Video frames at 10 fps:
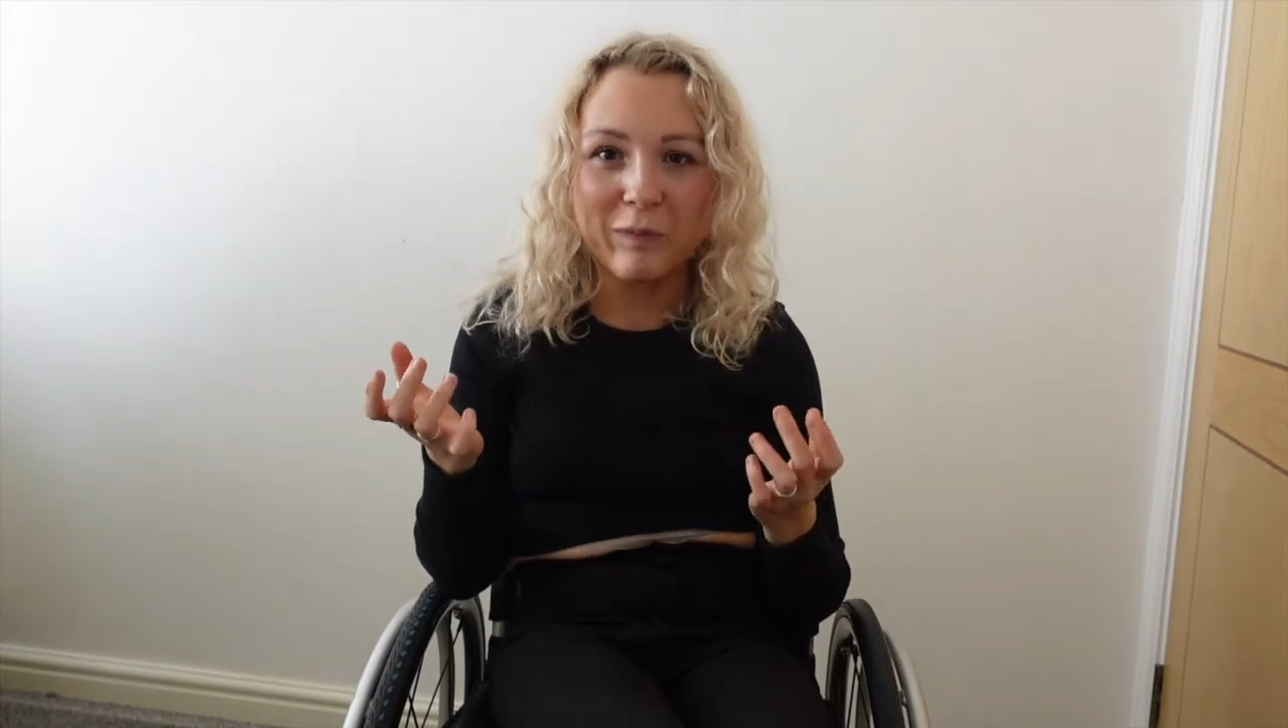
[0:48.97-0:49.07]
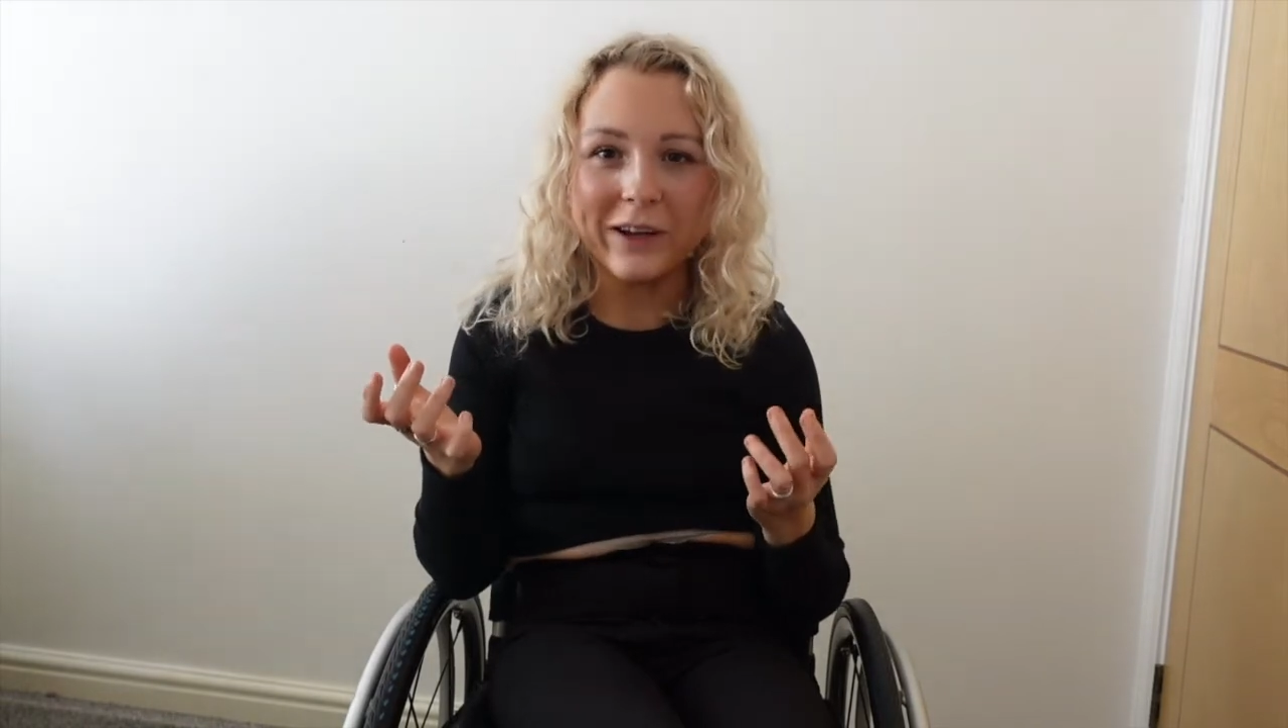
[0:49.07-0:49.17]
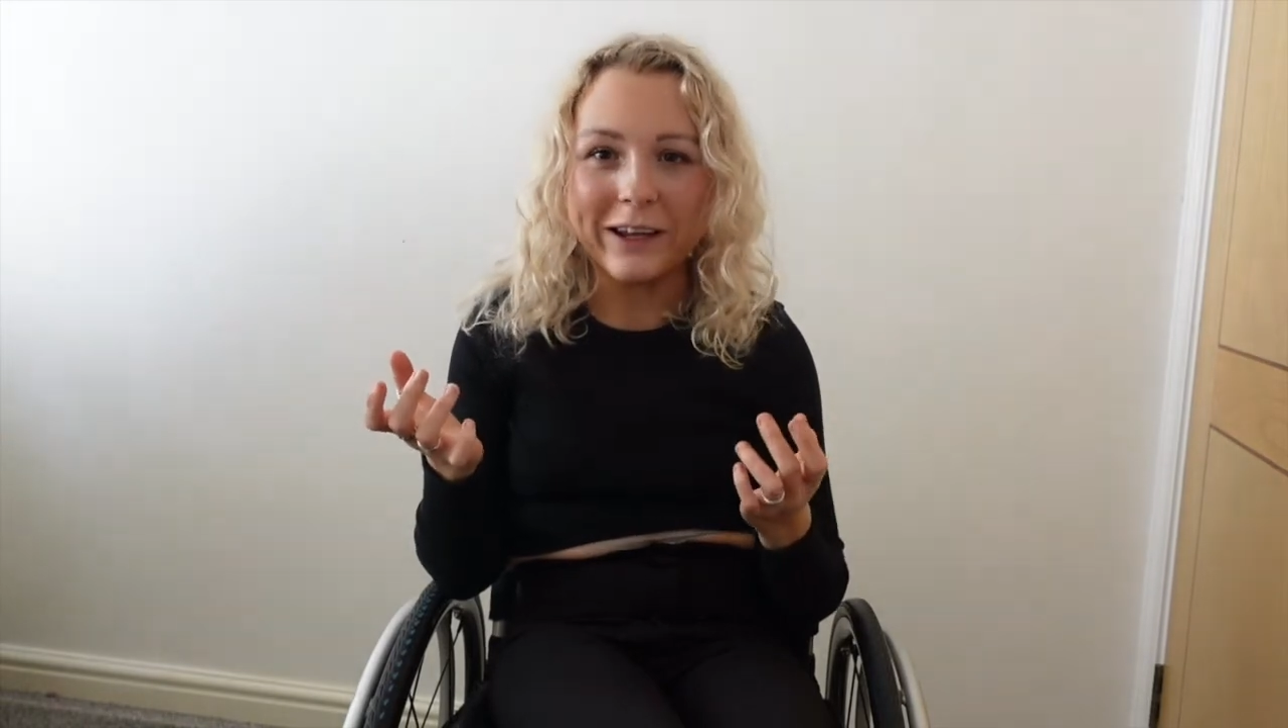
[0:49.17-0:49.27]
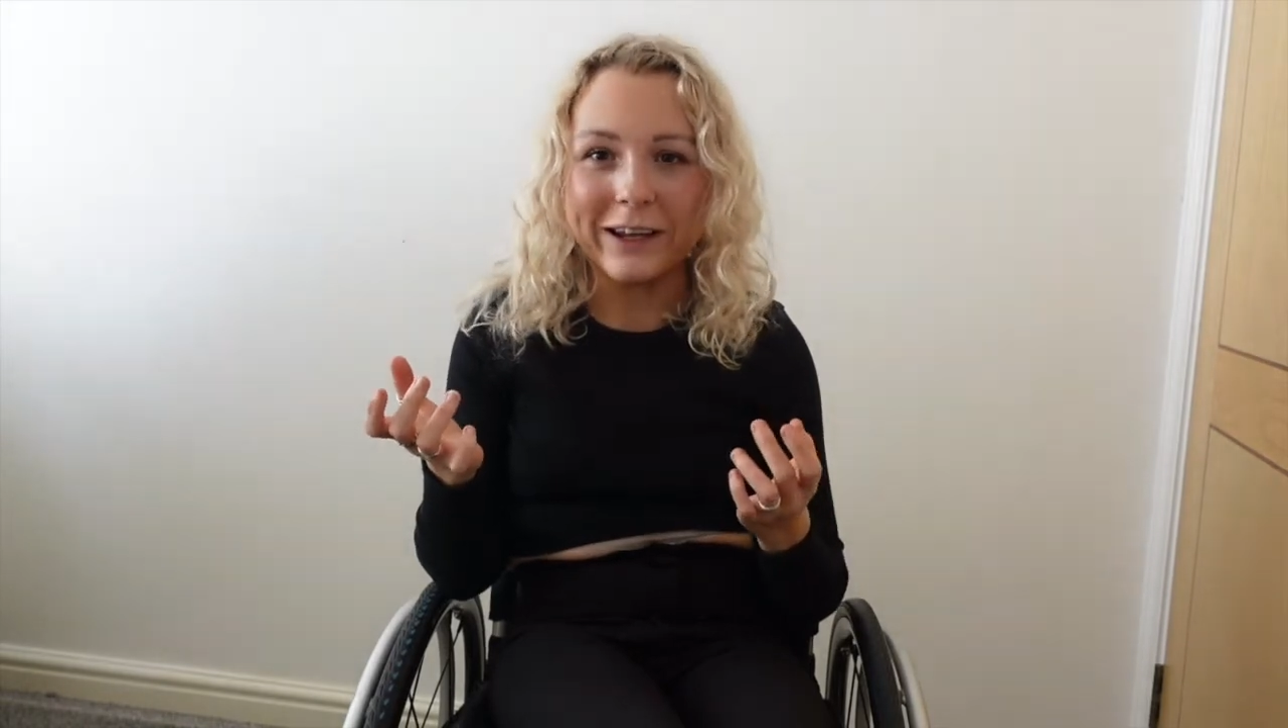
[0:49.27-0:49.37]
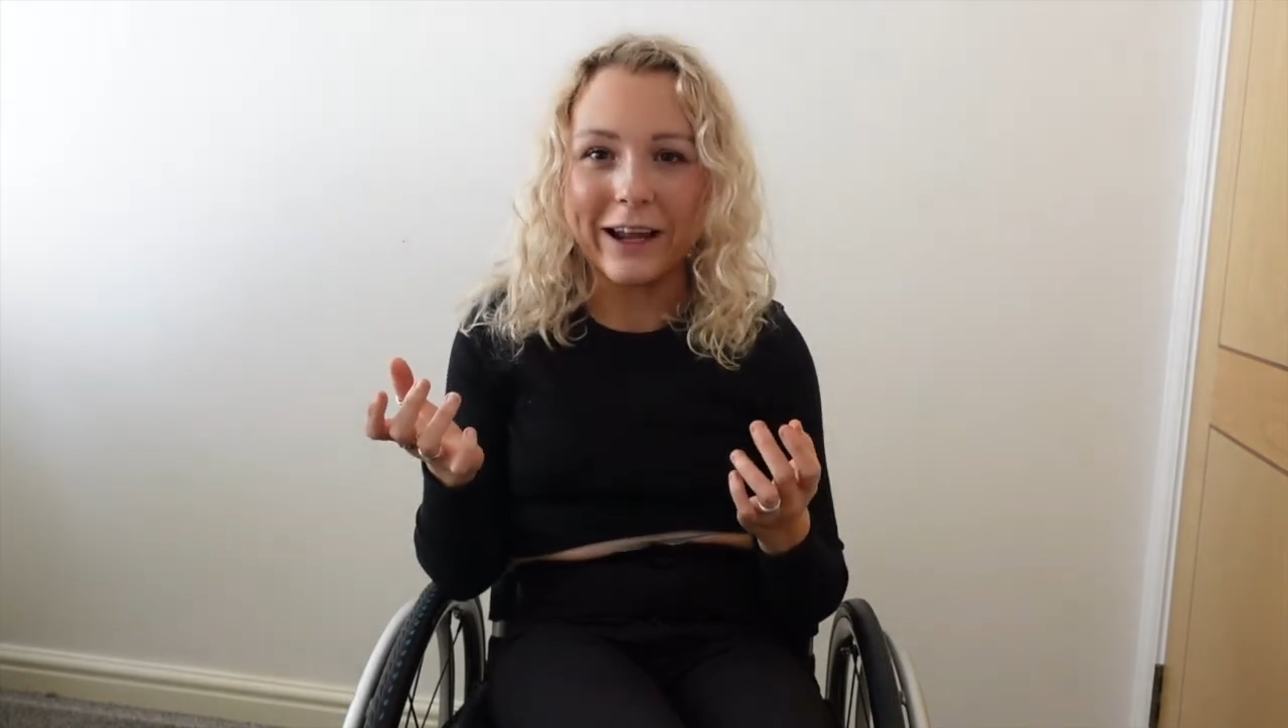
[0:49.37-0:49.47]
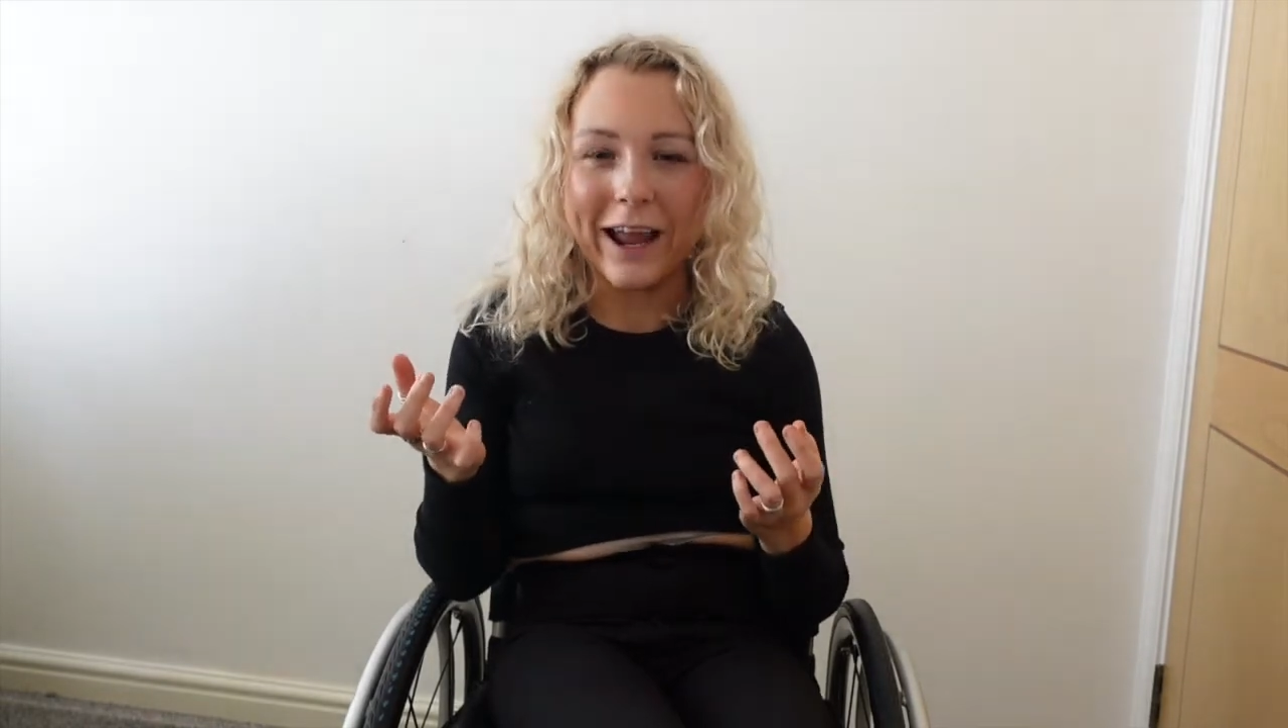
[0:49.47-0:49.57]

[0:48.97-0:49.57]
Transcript: be